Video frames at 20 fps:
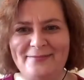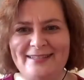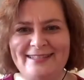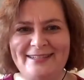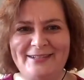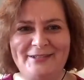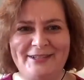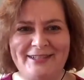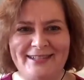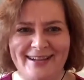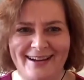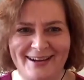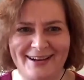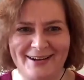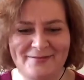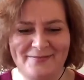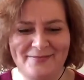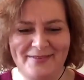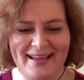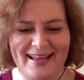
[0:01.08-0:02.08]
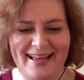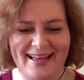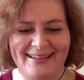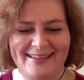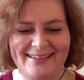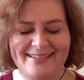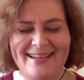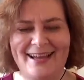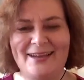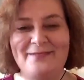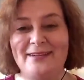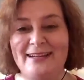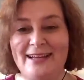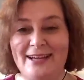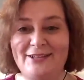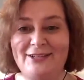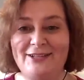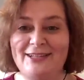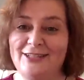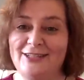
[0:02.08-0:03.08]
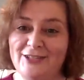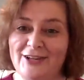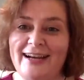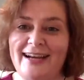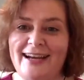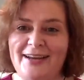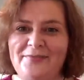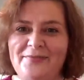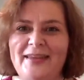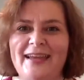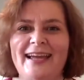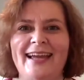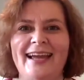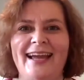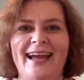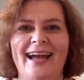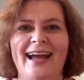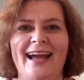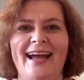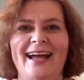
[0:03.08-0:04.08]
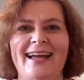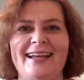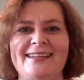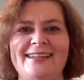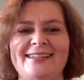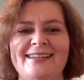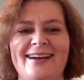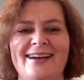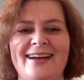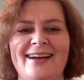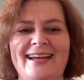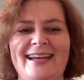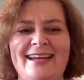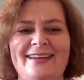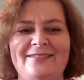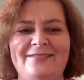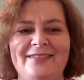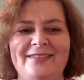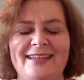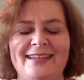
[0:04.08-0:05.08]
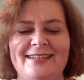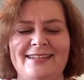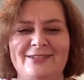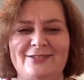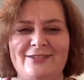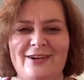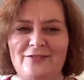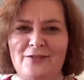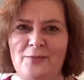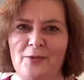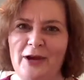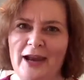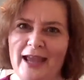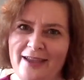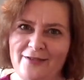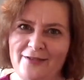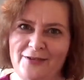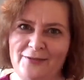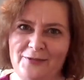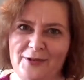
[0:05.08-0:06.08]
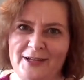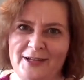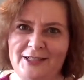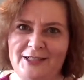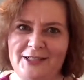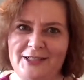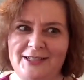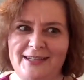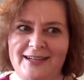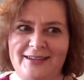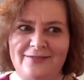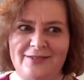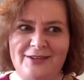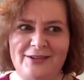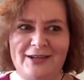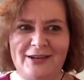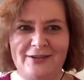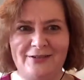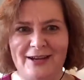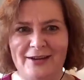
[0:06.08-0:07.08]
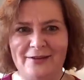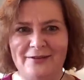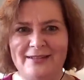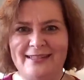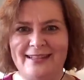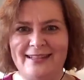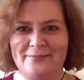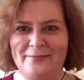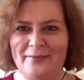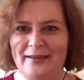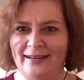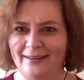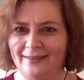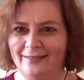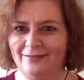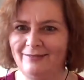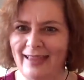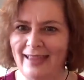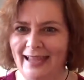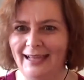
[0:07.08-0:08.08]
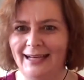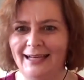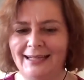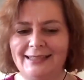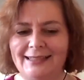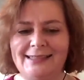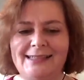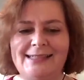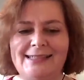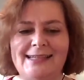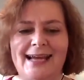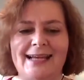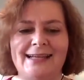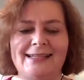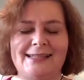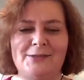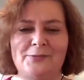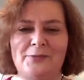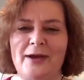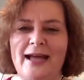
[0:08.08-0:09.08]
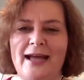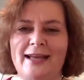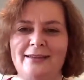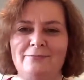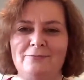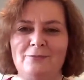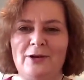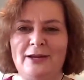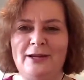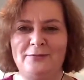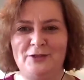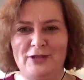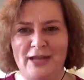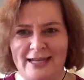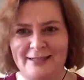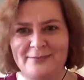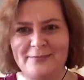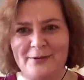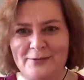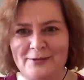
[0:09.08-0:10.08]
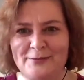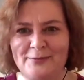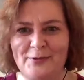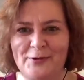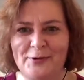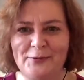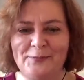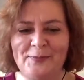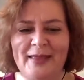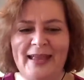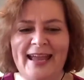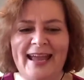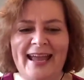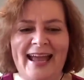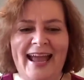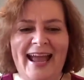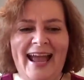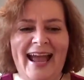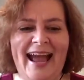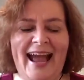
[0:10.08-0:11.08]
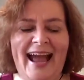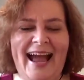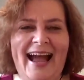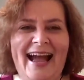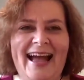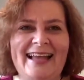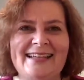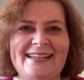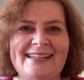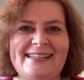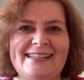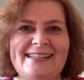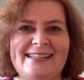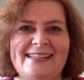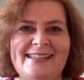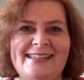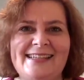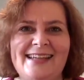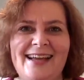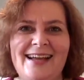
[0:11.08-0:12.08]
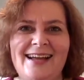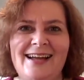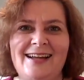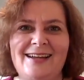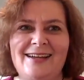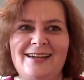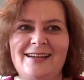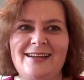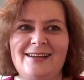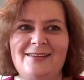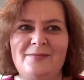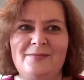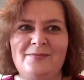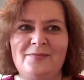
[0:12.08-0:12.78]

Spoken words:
Sue Sharp and I'm a coach and a trainer, and I live in Stratford-upon-Avon, which, if you don't know, it's in the middle of England and it's where William Shakespeare was born. And I